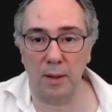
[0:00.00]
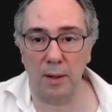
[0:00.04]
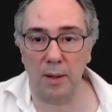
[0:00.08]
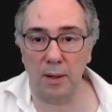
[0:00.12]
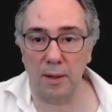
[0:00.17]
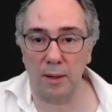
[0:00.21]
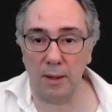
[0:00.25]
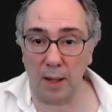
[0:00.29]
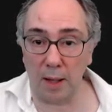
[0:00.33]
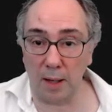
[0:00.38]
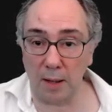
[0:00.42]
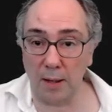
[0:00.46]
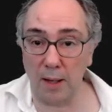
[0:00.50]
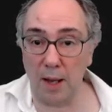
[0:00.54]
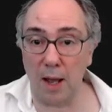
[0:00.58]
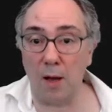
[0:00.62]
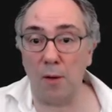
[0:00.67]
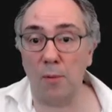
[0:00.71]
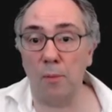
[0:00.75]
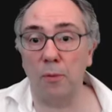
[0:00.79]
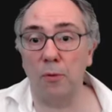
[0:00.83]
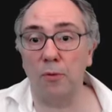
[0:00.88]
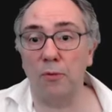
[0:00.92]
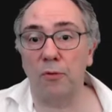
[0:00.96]
take the
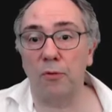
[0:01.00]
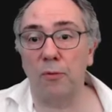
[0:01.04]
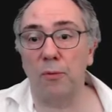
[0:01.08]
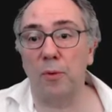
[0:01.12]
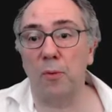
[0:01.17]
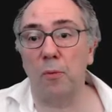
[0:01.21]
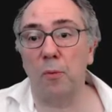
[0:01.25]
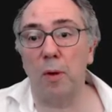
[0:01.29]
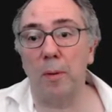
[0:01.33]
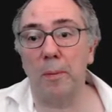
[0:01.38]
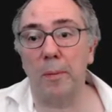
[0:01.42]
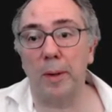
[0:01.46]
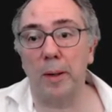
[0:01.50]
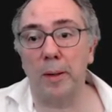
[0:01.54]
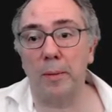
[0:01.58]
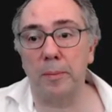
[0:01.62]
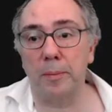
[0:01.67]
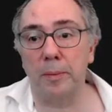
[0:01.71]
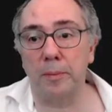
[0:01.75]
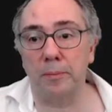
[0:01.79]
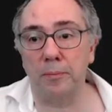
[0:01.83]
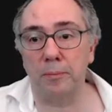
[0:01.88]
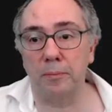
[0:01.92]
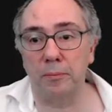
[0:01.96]
output from the web app,
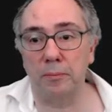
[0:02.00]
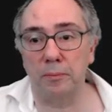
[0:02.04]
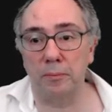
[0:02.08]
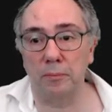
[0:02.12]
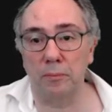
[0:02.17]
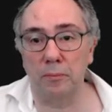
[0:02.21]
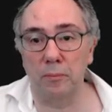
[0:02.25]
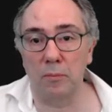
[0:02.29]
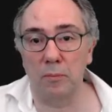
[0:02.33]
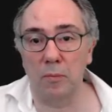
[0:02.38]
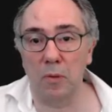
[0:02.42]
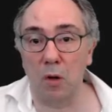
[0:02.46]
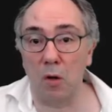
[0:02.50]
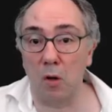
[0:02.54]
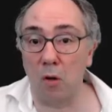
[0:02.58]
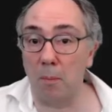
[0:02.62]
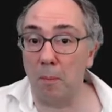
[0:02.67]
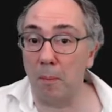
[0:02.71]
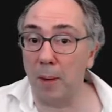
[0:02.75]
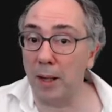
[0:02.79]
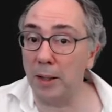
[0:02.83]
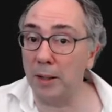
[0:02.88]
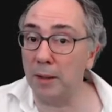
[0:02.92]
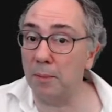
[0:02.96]

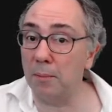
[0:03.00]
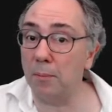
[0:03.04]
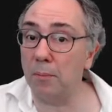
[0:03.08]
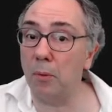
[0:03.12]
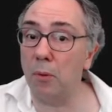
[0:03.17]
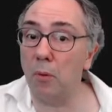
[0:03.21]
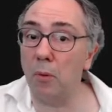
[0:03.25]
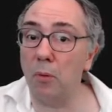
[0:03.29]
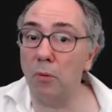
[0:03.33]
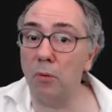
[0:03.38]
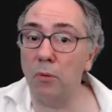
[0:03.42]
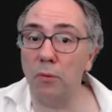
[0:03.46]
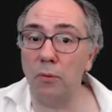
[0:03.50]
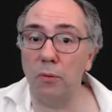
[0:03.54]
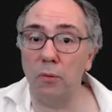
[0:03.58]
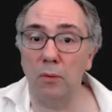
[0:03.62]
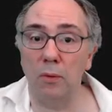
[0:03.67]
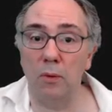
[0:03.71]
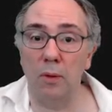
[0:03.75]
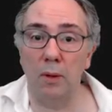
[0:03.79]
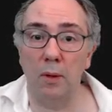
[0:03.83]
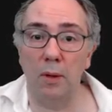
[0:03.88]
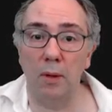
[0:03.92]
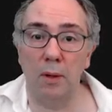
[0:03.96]
combine them both,
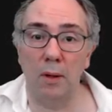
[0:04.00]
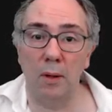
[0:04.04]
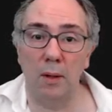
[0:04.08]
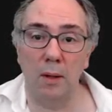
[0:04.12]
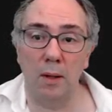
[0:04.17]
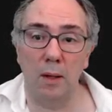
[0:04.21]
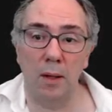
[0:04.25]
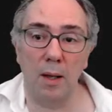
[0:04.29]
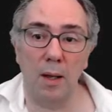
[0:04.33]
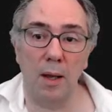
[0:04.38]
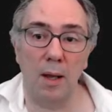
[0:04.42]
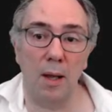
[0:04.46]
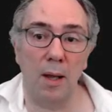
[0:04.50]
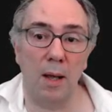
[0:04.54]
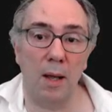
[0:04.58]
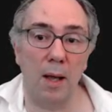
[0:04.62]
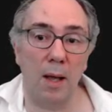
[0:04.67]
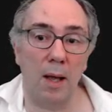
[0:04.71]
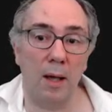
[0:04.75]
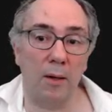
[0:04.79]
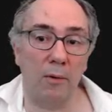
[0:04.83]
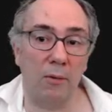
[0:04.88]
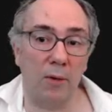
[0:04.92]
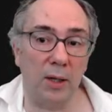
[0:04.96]

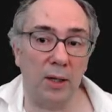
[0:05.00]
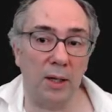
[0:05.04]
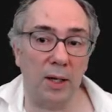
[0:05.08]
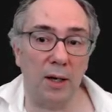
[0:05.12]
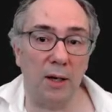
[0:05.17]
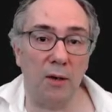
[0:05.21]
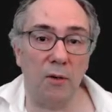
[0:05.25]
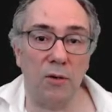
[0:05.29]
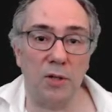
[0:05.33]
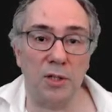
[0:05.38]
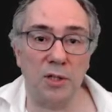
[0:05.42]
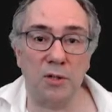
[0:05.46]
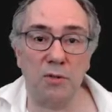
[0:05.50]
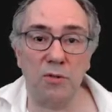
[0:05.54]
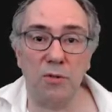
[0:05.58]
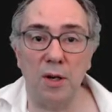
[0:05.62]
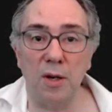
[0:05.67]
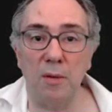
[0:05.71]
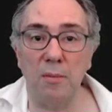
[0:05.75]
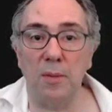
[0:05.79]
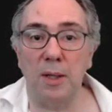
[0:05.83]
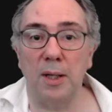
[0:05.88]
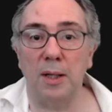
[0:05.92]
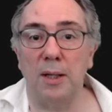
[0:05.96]
and create a new stream
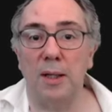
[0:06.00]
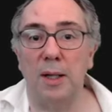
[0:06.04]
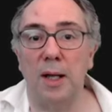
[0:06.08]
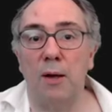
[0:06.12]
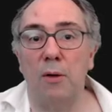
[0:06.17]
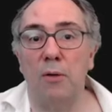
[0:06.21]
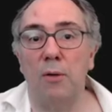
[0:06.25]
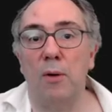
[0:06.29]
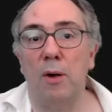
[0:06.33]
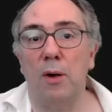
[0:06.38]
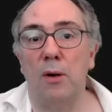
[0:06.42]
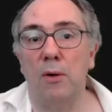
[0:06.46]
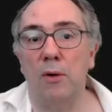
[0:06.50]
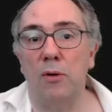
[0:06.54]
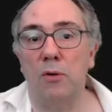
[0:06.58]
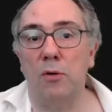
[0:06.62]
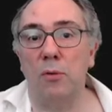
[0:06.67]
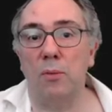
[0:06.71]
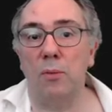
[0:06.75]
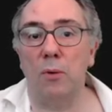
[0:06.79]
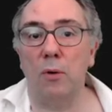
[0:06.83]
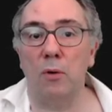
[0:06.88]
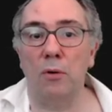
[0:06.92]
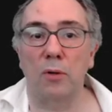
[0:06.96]
that now you are going to
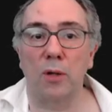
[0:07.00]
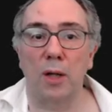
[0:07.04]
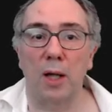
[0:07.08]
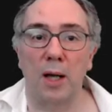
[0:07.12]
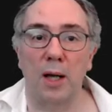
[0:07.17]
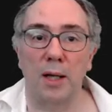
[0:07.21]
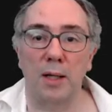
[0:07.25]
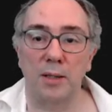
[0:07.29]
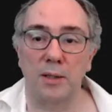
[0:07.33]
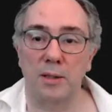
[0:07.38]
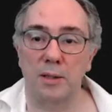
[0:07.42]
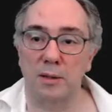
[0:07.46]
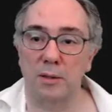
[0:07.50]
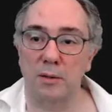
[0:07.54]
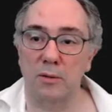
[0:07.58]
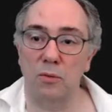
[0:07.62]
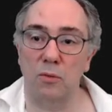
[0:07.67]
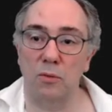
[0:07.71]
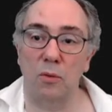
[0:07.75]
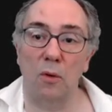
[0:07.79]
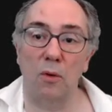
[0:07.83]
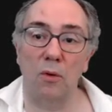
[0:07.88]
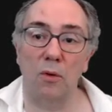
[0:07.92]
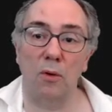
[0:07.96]
broadcast to
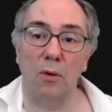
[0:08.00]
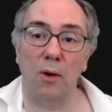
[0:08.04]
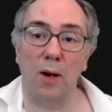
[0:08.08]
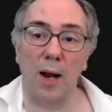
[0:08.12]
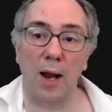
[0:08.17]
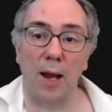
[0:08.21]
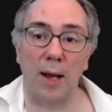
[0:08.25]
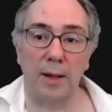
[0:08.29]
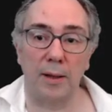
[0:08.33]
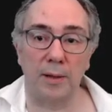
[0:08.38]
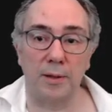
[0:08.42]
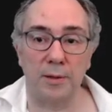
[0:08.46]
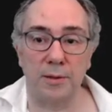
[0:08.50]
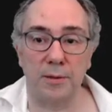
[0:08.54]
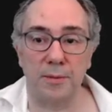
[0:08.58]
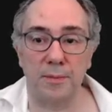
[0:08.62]
all your clients.